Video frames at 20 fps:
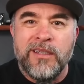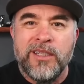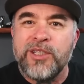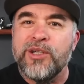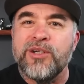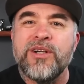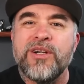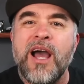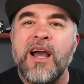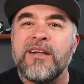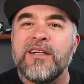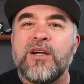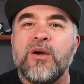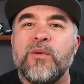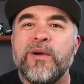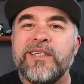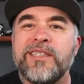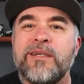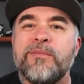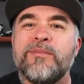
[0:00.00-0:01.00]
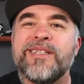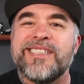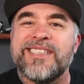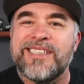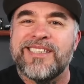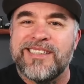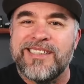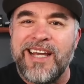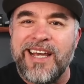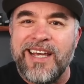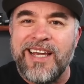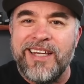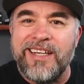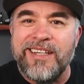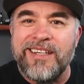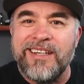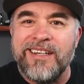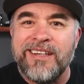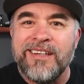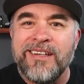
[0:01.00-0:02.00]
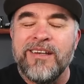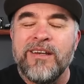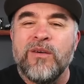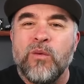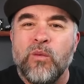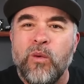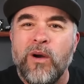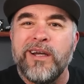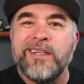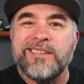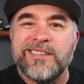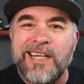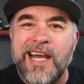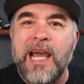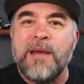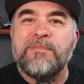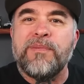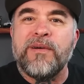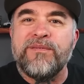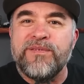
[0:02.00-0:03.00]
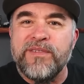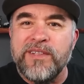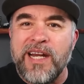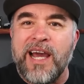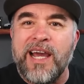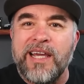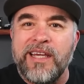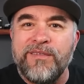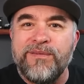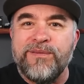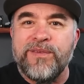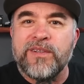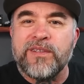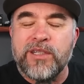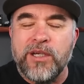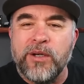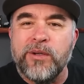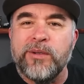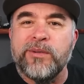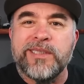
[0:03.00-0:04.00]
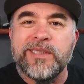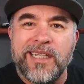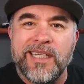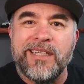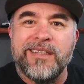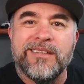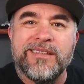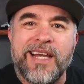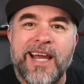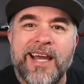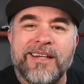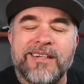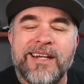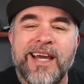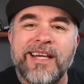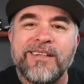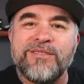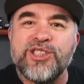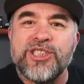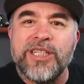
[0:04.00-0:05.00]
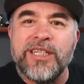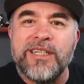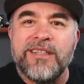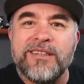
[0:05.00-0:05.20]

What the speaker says: not going to mistake what type of knife goes in that knife sheath.